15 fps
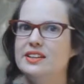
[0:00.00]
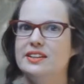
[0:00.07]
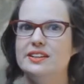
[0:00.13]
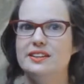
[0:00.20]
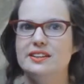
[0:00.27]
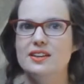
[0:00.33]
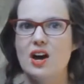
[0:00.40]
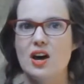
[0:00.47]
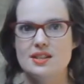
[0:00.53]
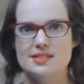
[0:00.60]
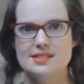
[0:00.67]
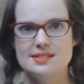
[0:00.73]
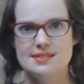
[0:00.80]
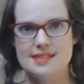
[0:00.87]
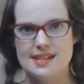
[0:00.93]
in
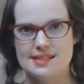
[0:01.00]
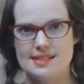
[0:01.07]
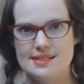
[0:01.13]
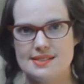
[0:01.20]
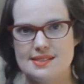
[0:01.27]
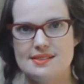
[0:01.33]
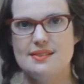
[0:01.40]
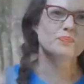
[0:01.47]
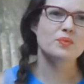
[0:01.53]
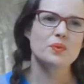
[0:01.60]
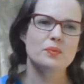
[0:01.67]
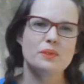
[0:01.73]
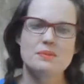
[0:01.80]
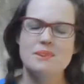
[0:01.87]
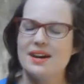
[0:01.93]
Austin, Texas.
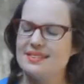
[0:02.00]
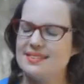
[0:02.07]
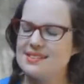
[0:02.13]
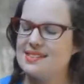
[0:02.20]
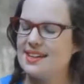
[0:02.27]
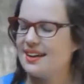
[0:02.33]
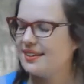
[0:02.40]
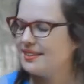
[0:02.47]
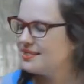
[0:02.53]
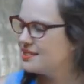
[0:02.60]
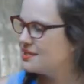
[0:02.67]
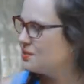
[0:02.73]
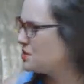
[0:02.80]
We bought this house,